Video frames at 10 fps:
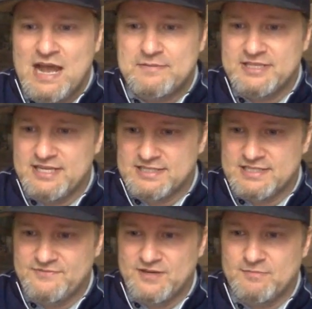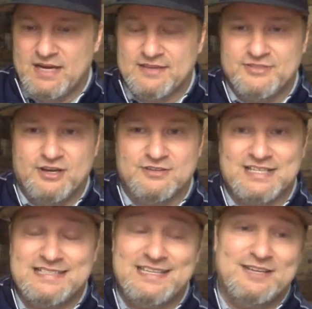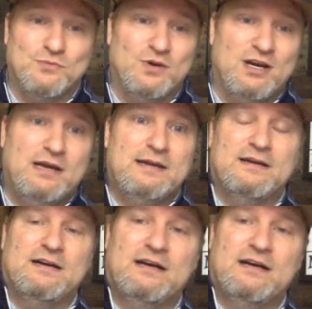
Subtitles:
How about the XFL, Mike? Thoughts? I tell you what,